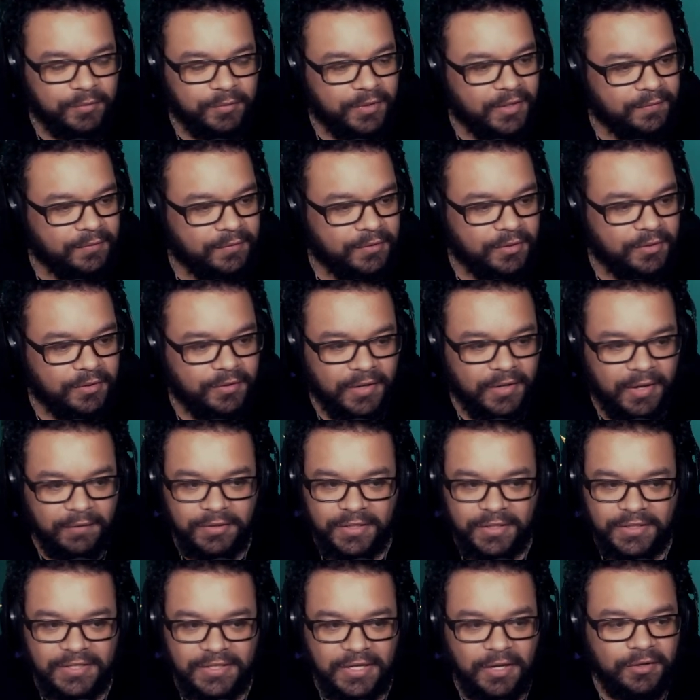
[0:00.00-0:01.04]
whenever
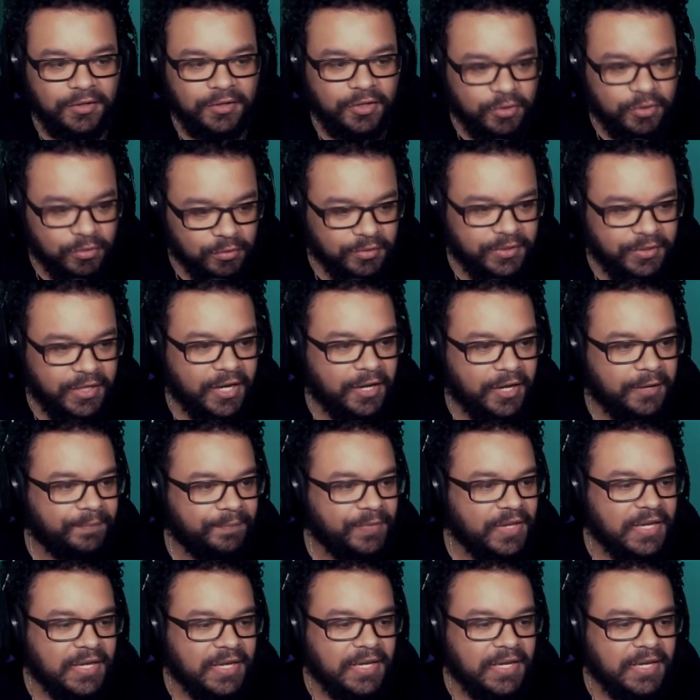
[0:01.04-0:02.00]
everything's on cooldown.